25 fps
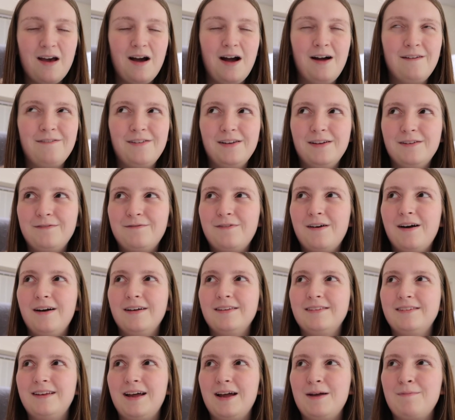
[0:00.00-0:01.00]
I think
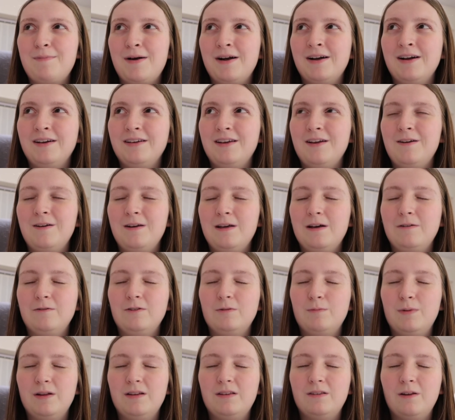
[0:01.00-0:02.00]
first day back at uni I've
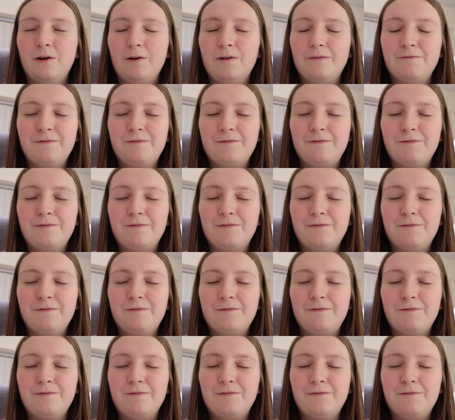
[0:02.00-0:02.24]
just been so